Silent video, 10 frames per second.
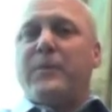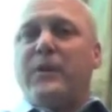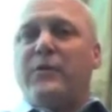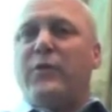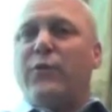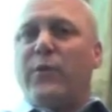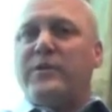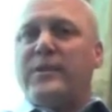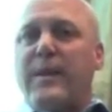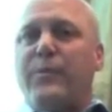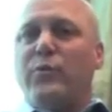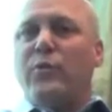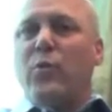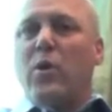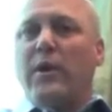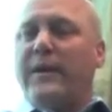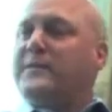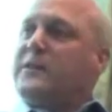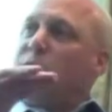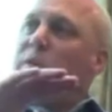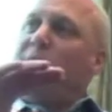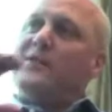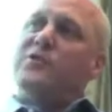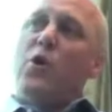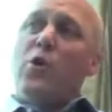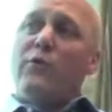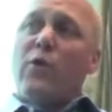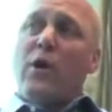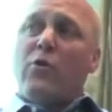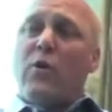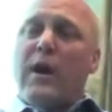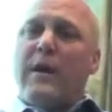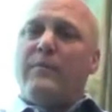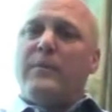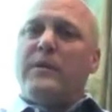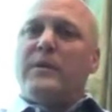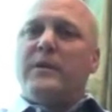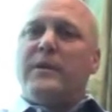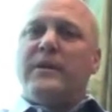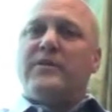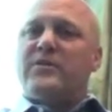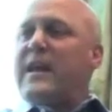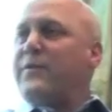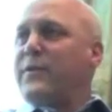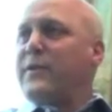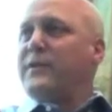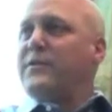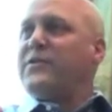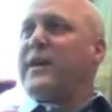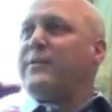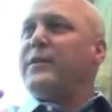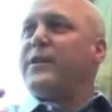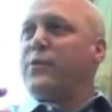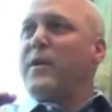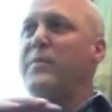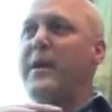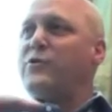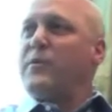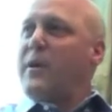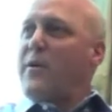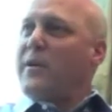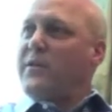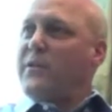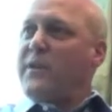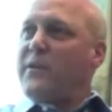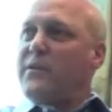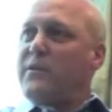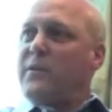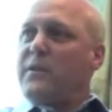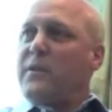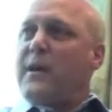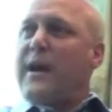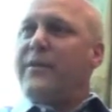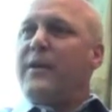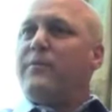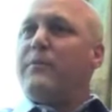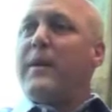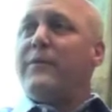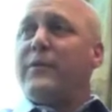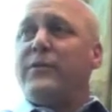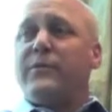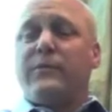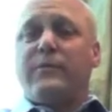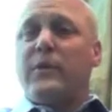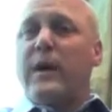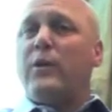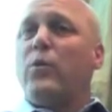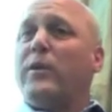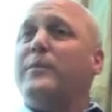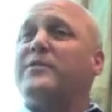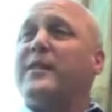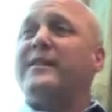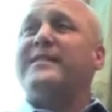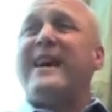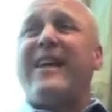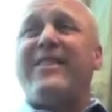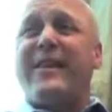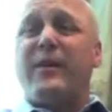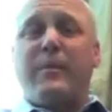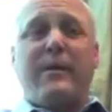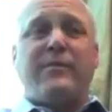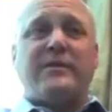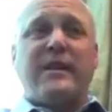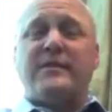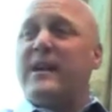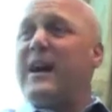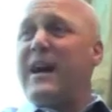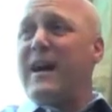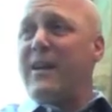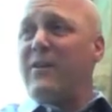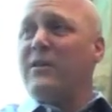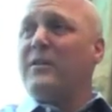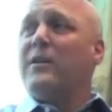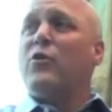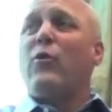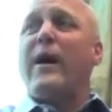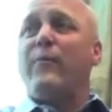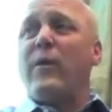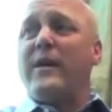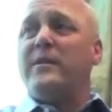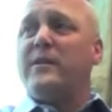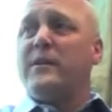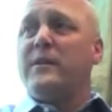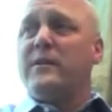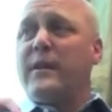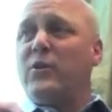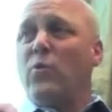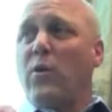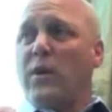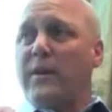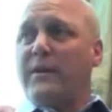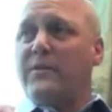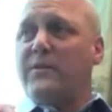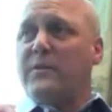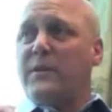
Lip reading: So, for example, New Orleans, as it relates to overall crime, is safer than 73 major American cities. Mm-hmm. I think Memphis, I don't want to misstate this, I think Memphis has a higher crime rate than New Orleans.